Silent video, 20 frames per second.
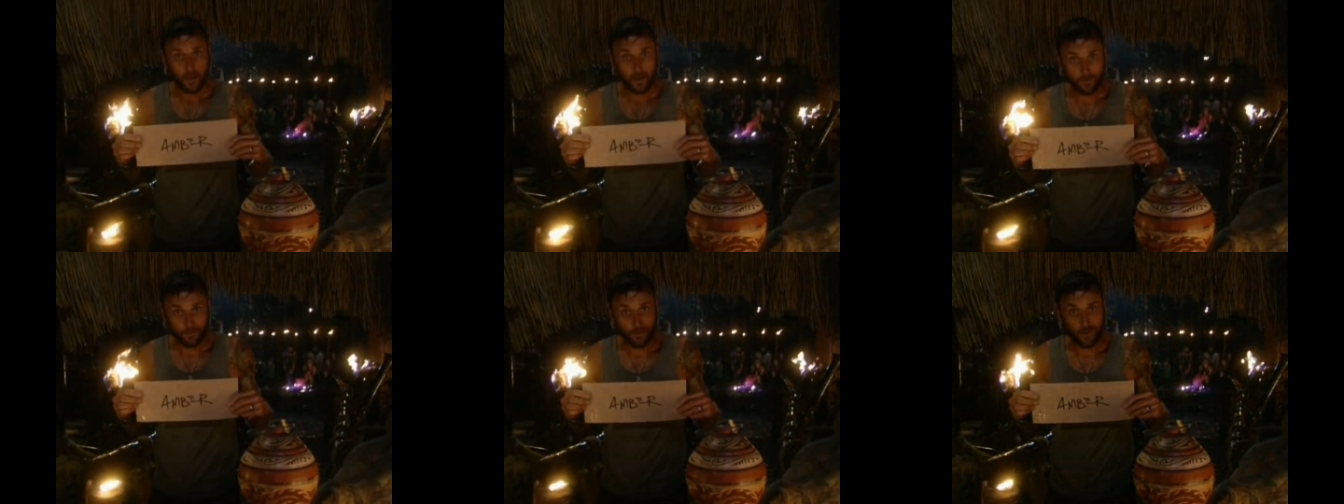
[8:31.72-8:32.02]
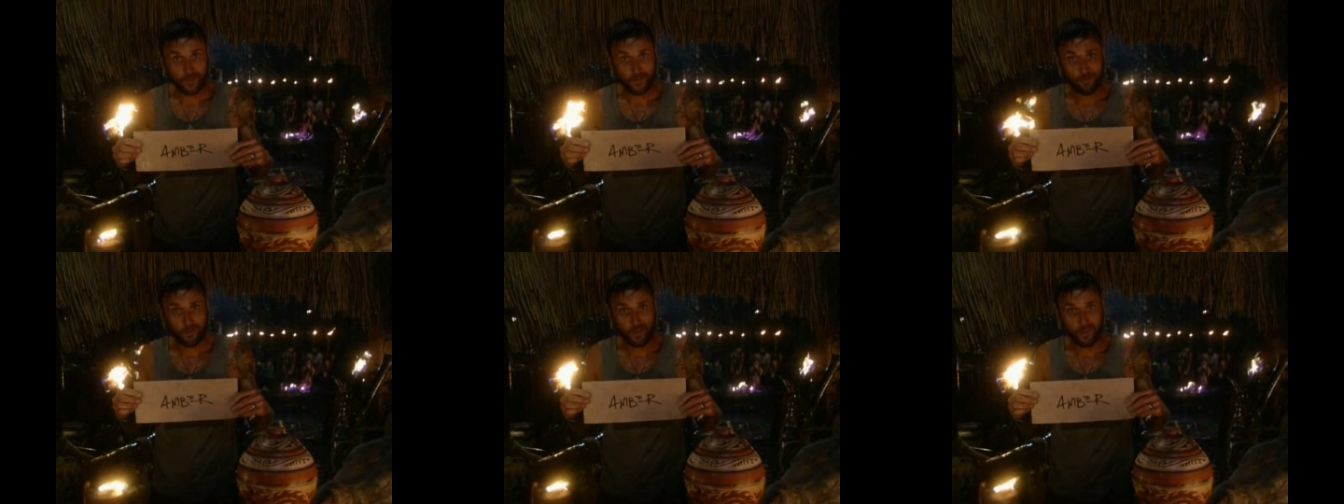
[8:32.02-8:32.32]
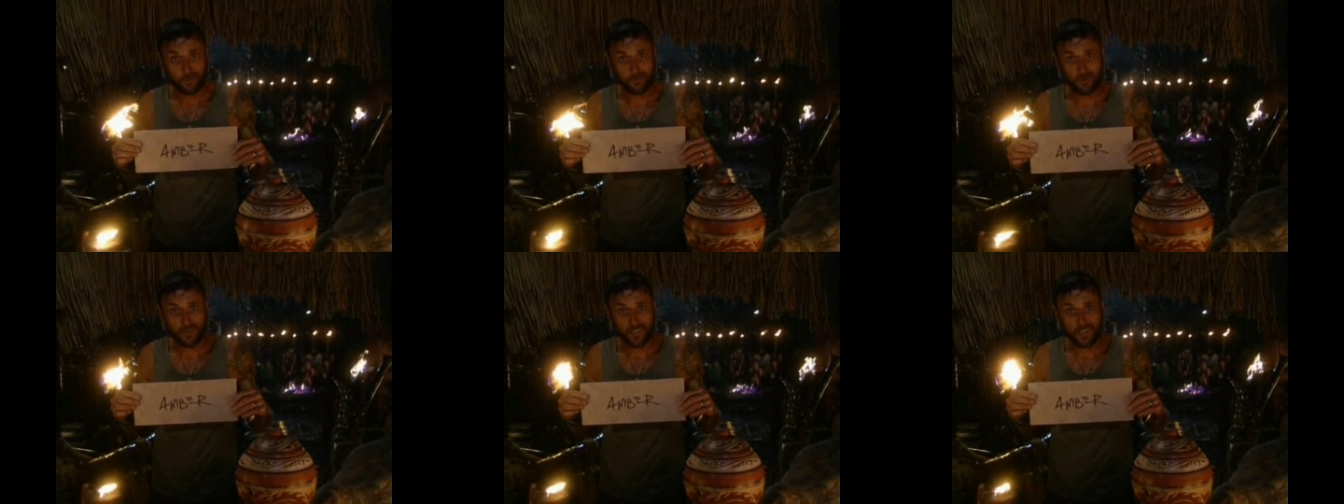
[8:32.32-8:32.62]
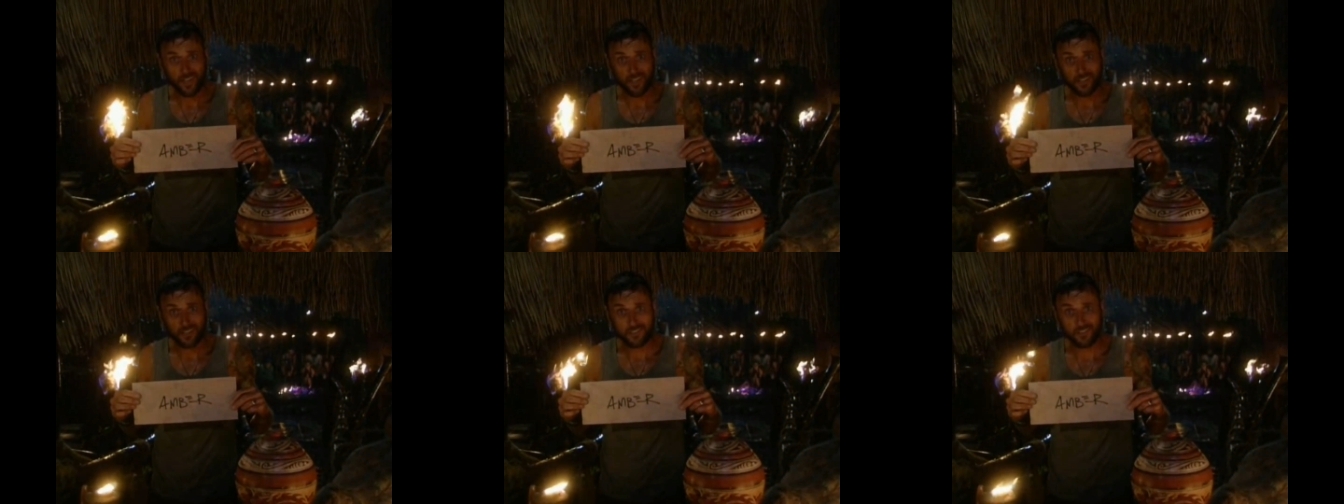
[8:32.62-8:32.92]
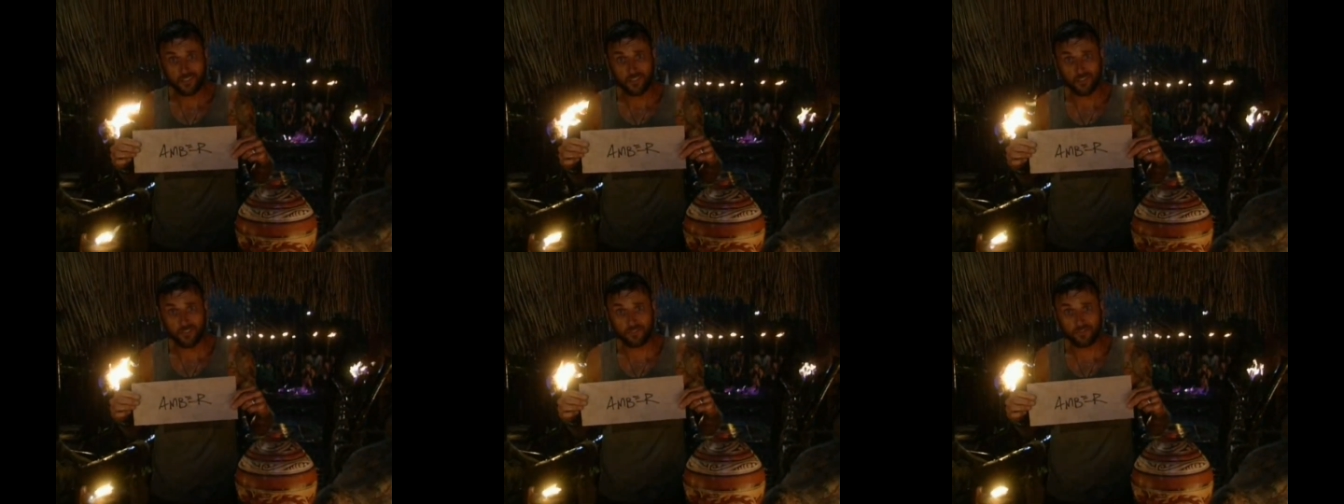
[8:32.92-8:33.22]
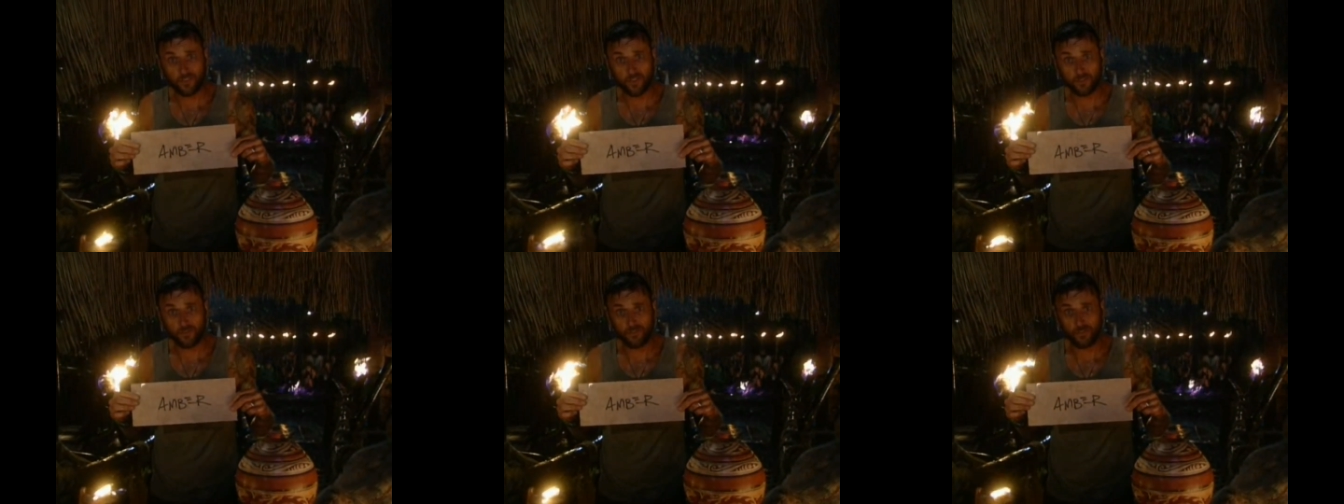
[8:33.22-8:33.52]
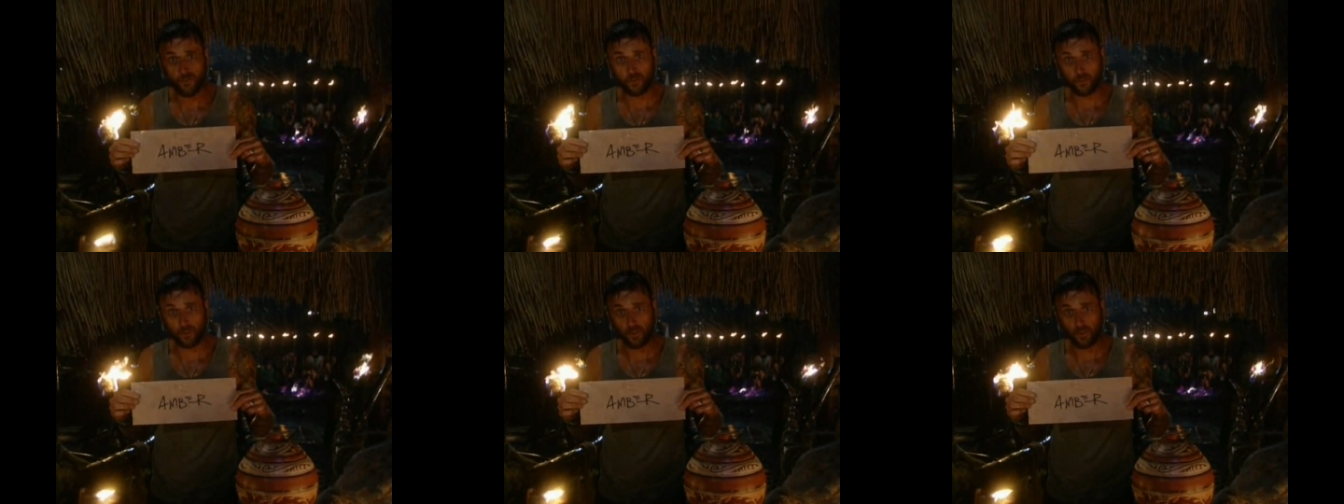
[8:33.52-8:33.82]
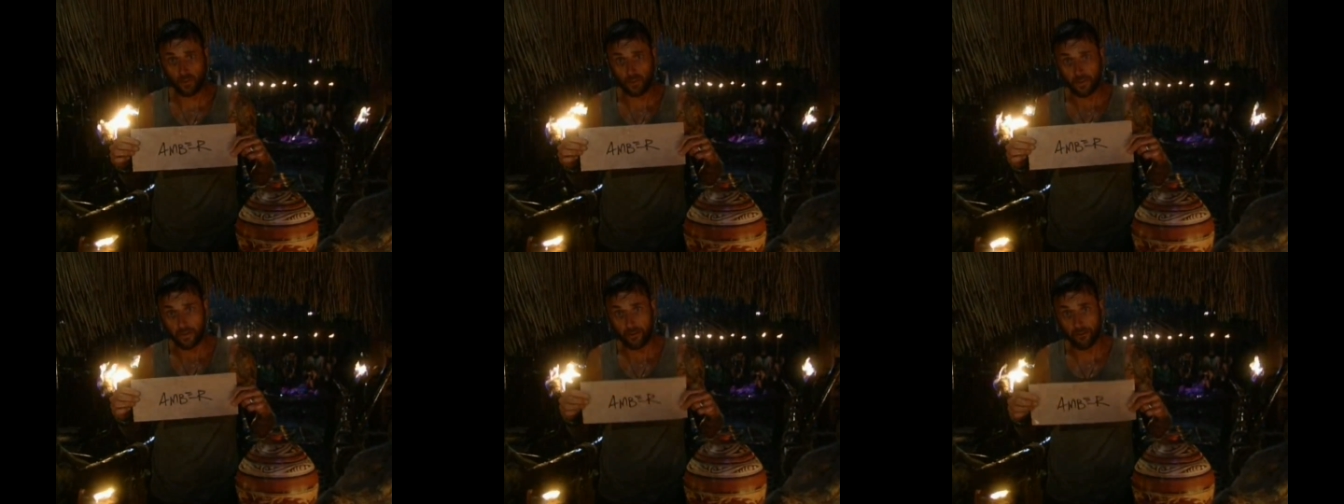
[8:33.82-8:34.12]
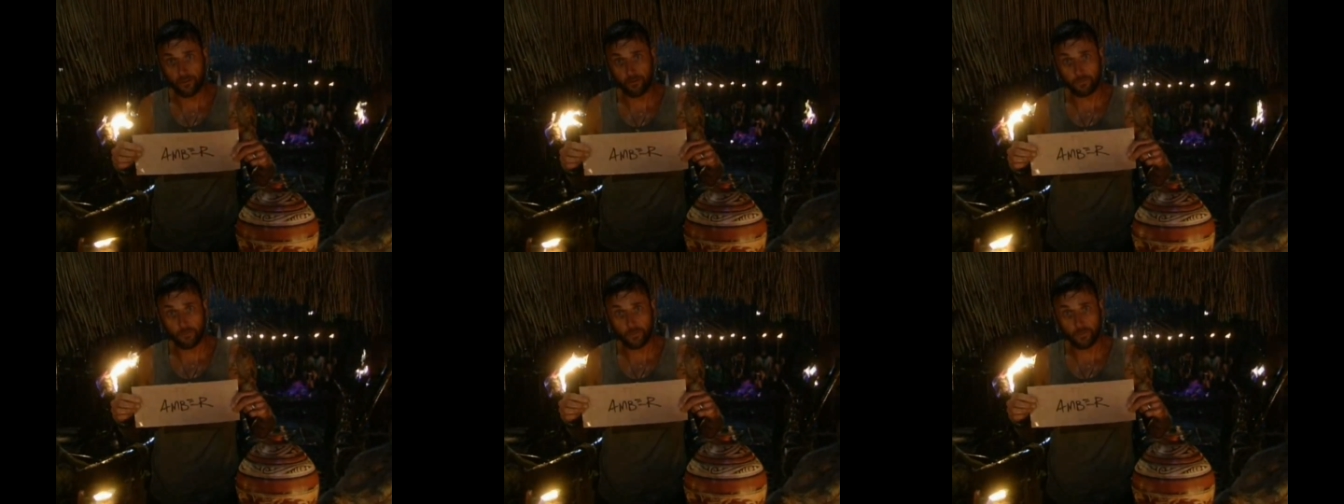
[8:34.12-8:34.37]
I'd much rather be casting this vote for your little errand